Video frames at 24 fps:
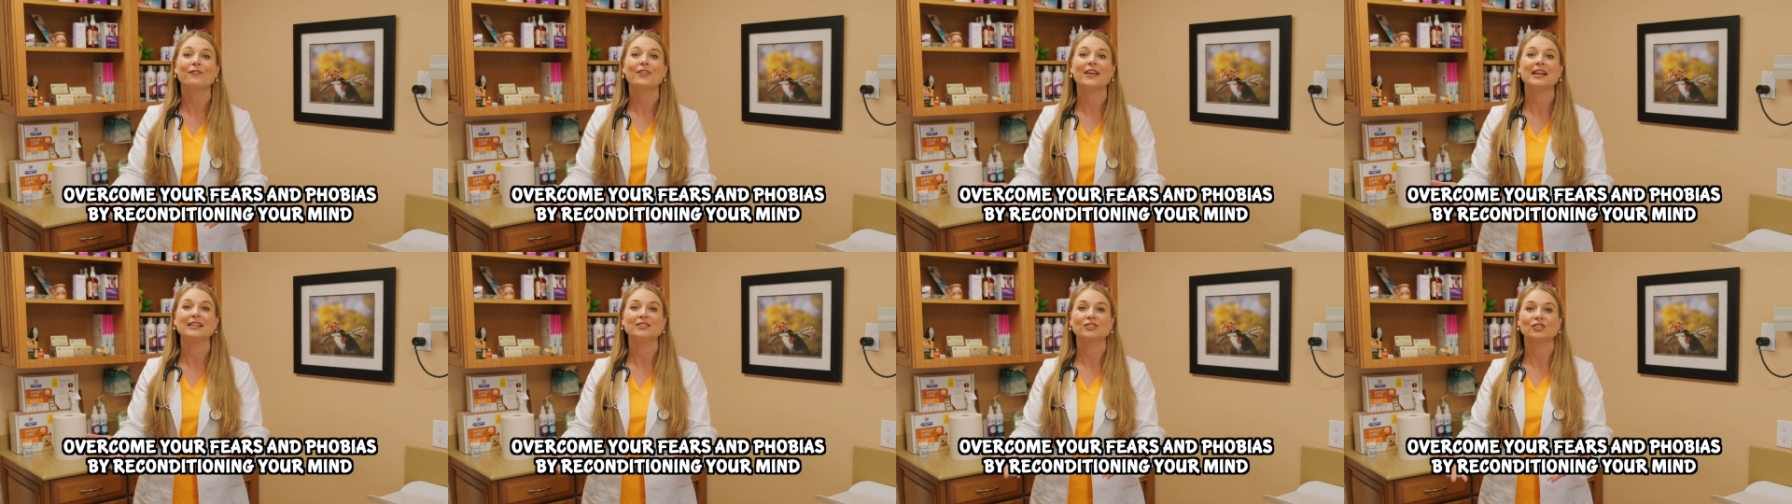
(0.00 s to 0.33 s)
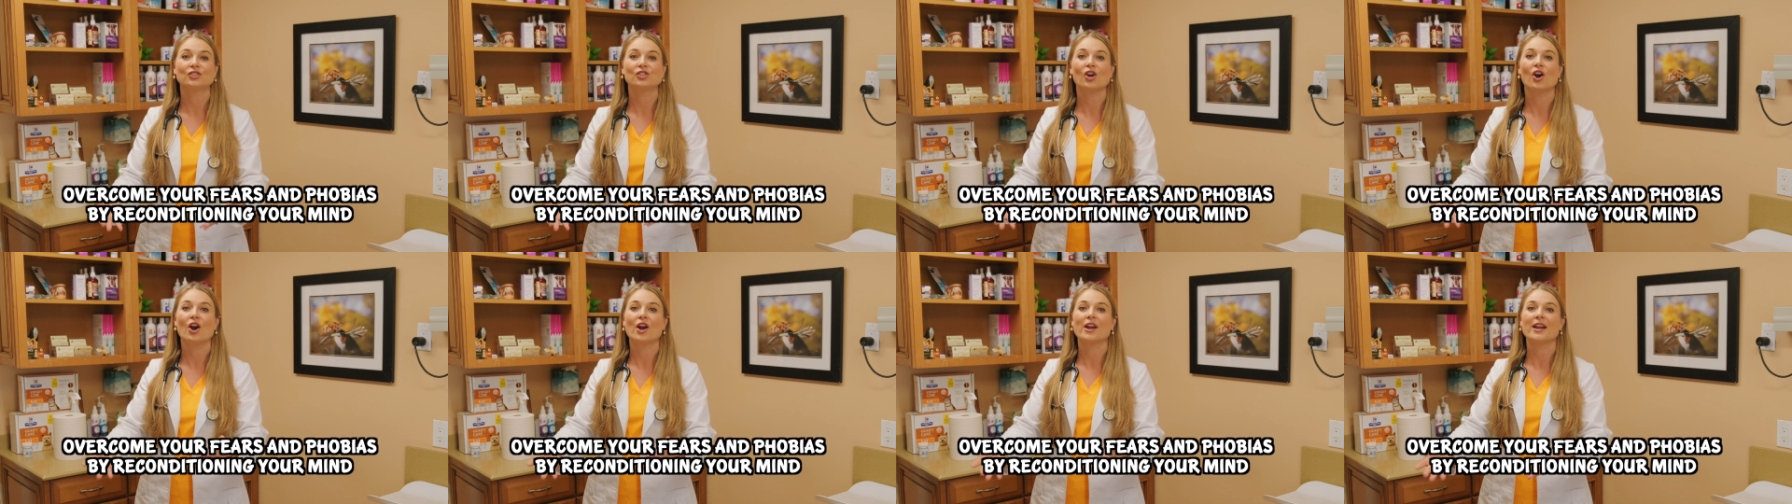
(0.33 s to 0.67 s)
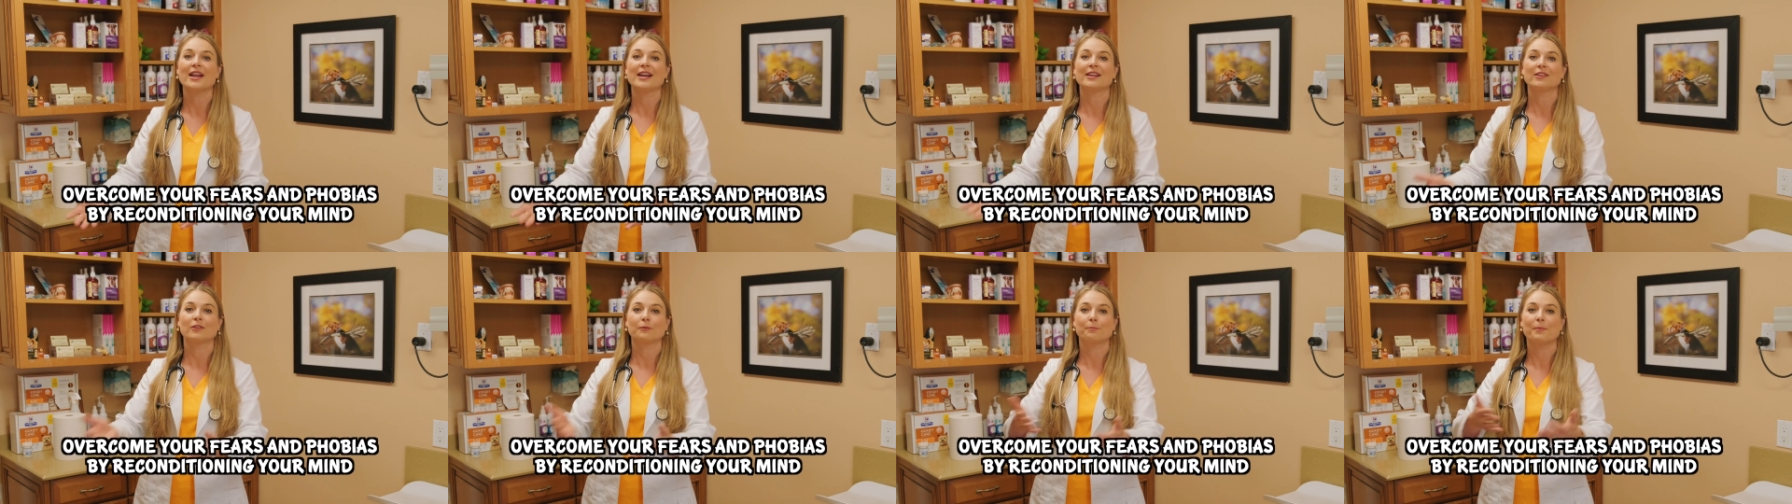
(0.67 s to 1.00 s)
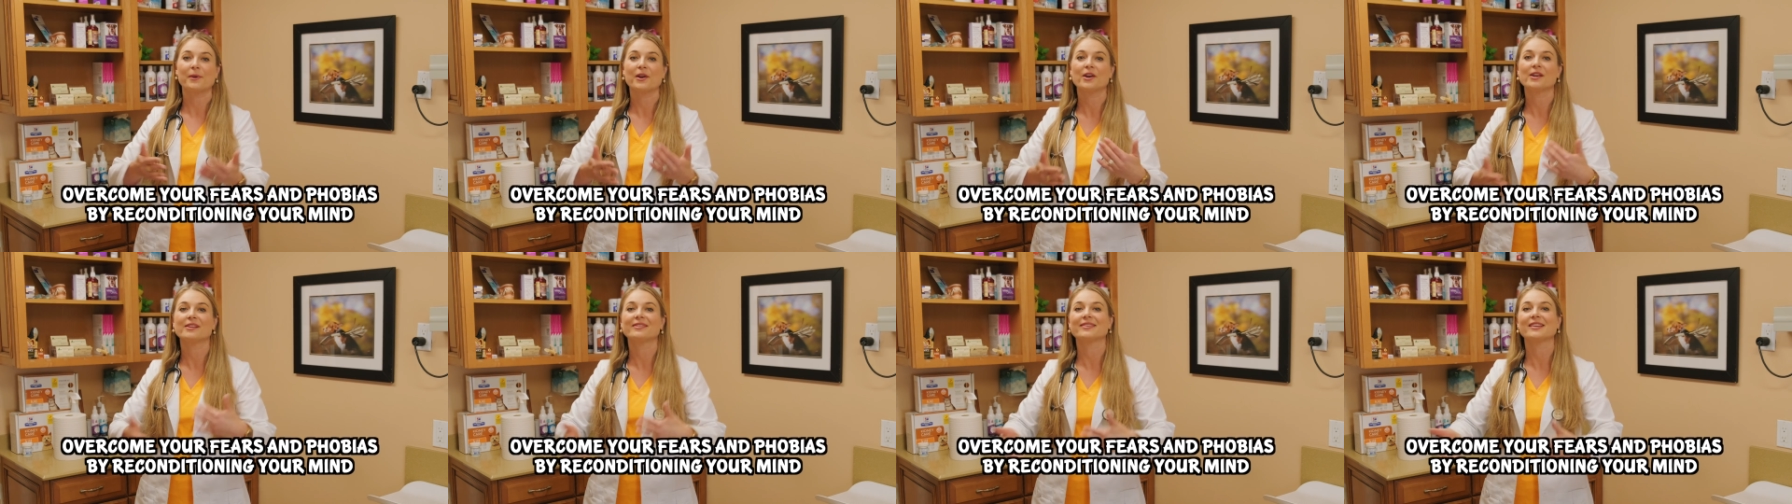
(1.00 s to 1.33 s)
they start
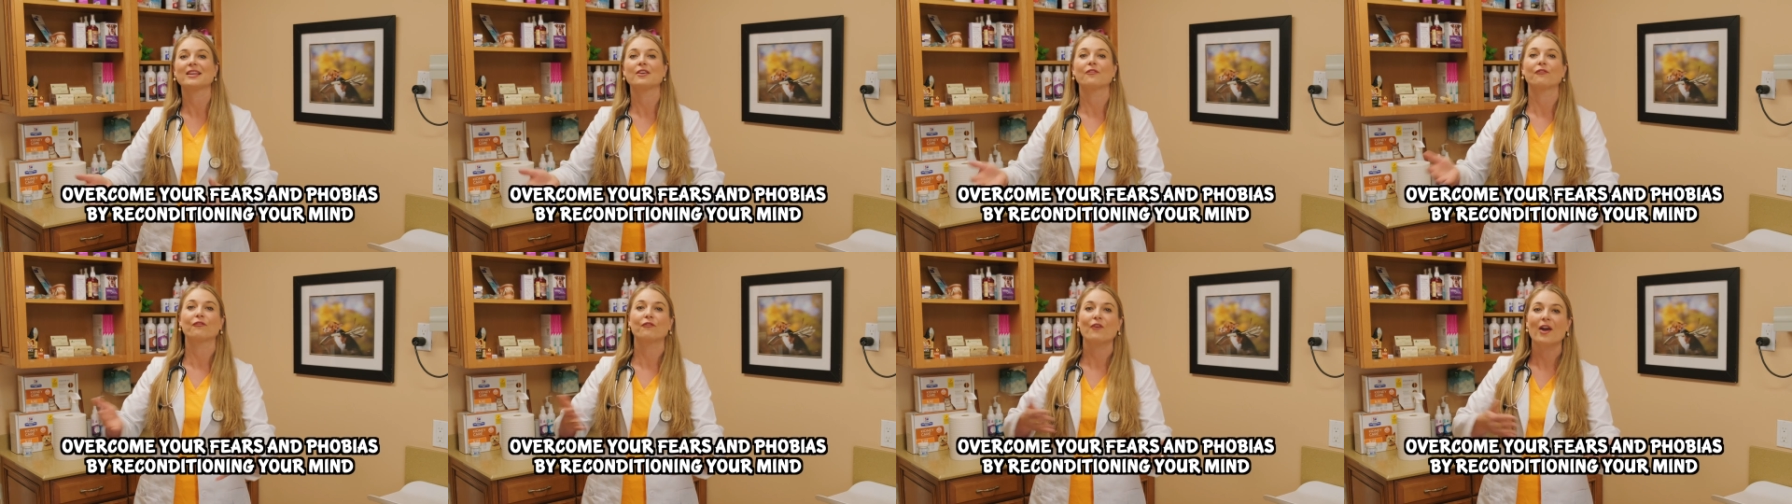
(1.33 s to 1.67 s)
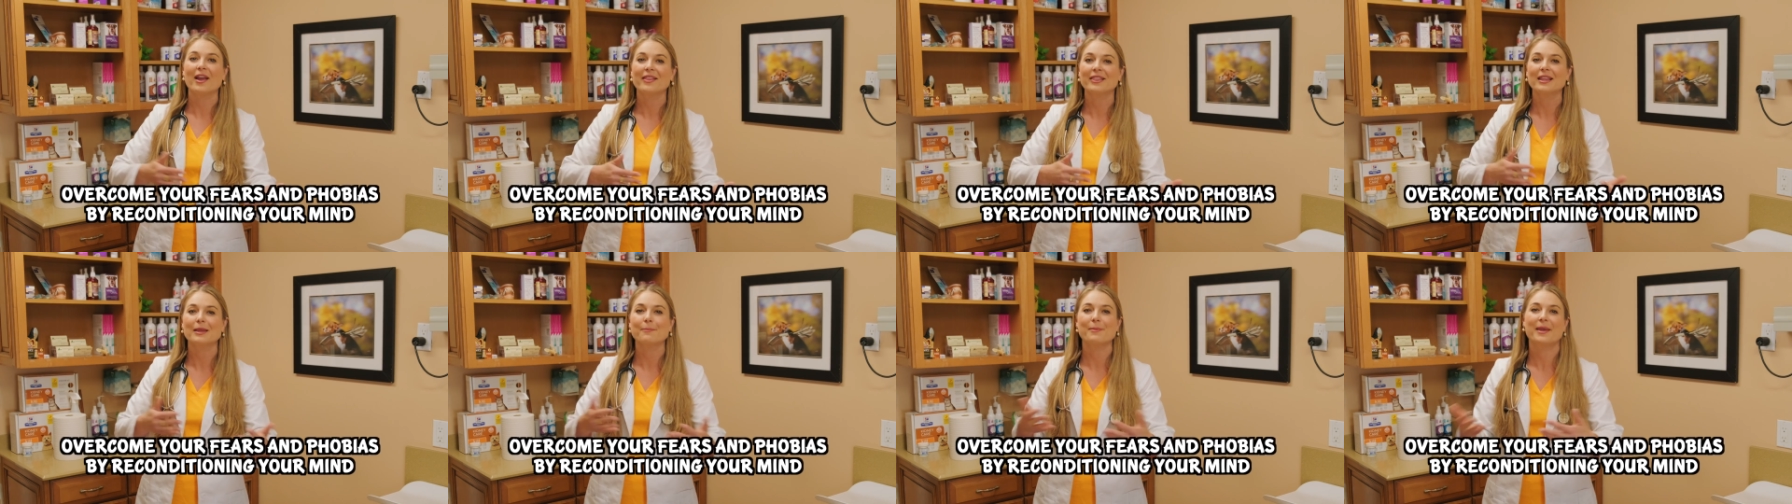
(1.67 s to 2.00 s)
experiencing friendly